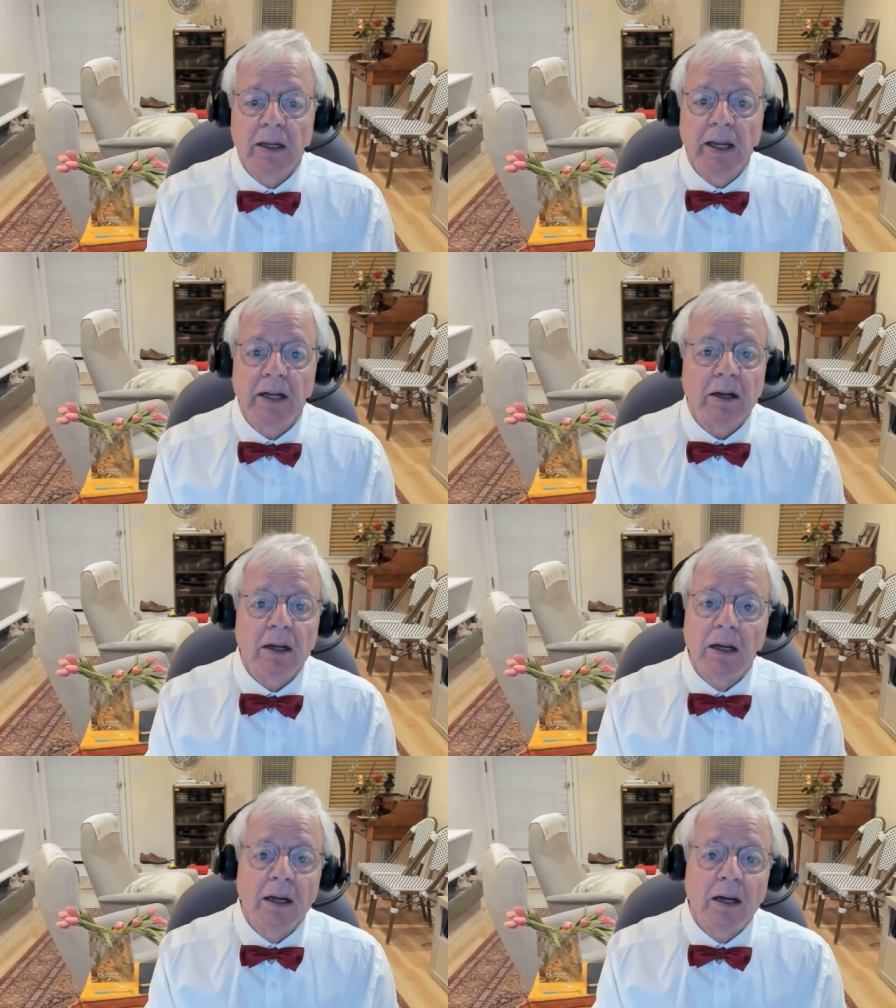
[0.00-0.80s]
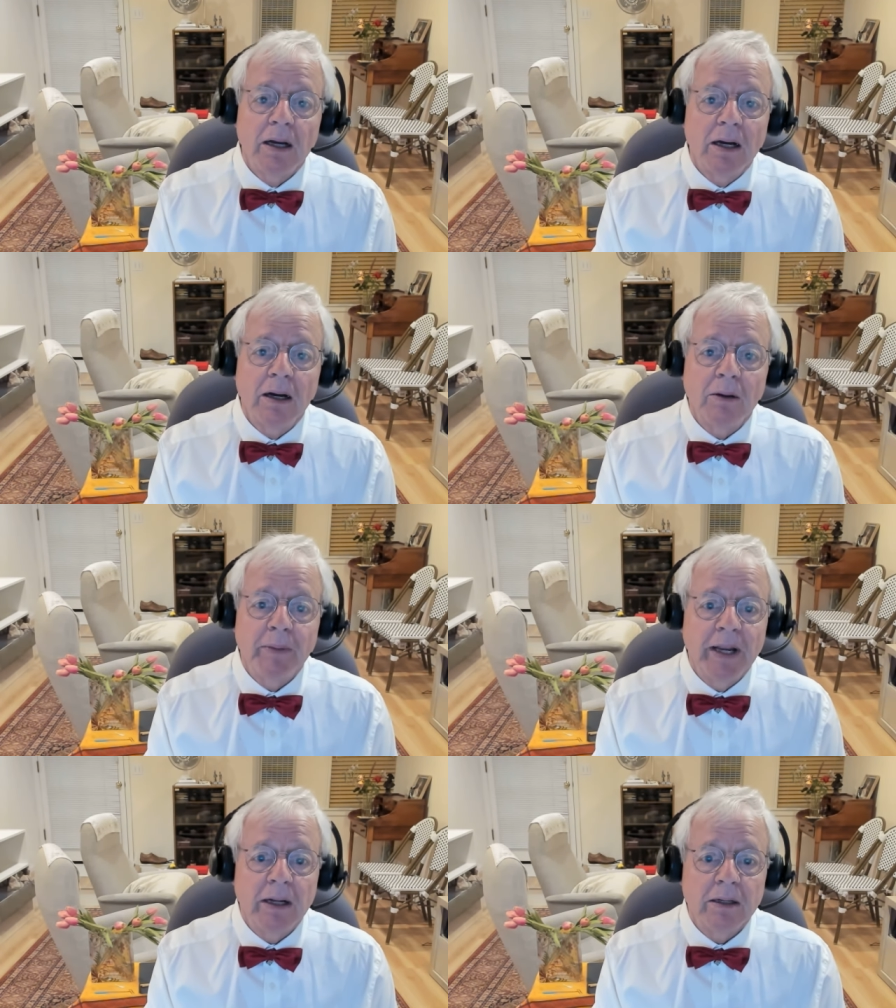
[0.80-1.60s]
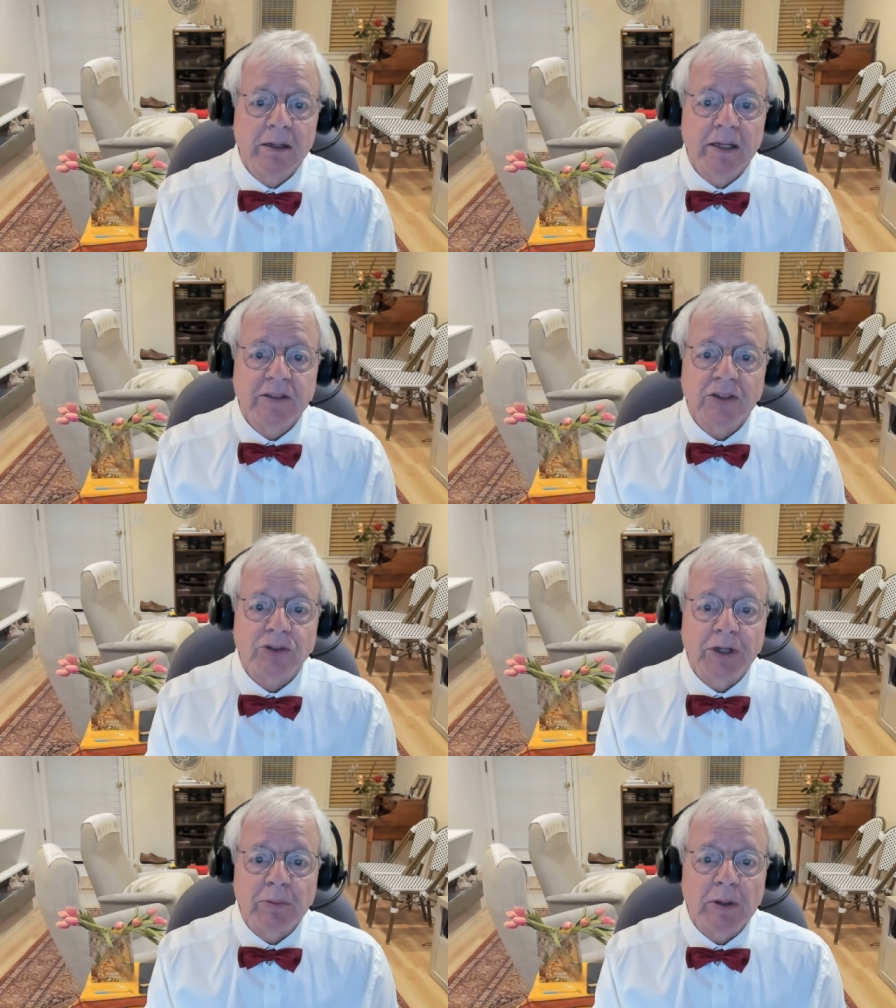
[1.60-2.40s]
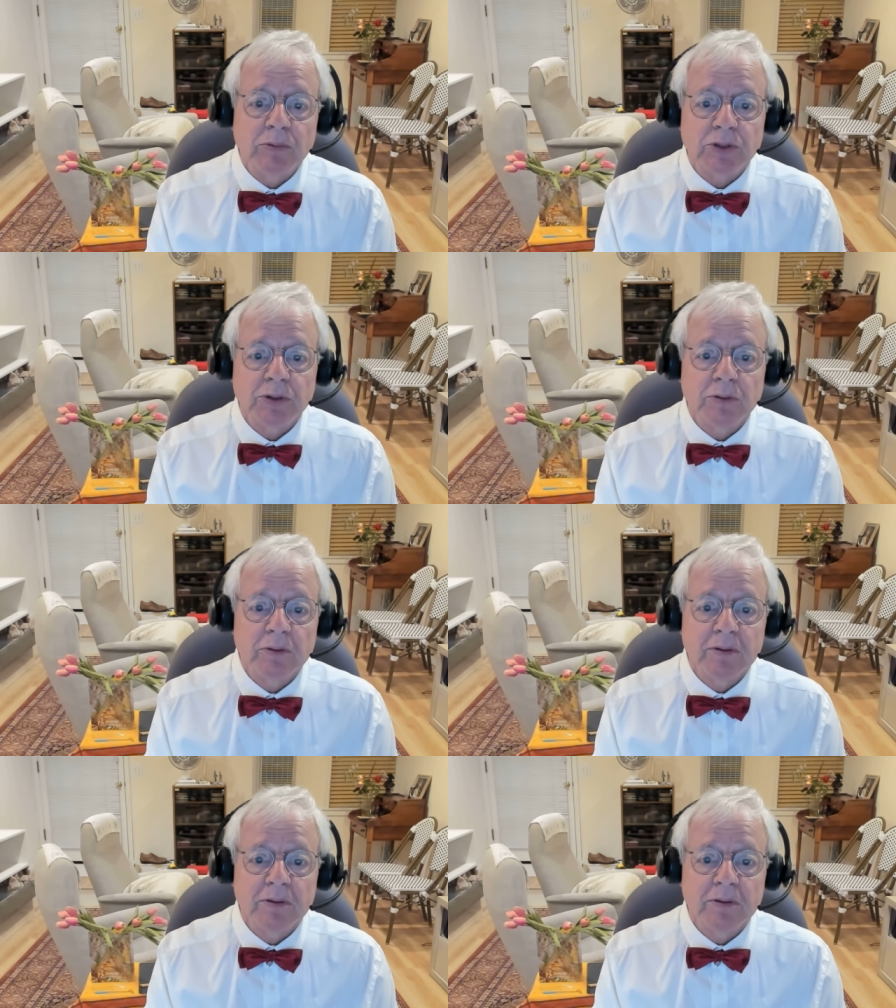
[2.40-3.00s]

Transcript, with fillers: And oh man, it's a dream come true.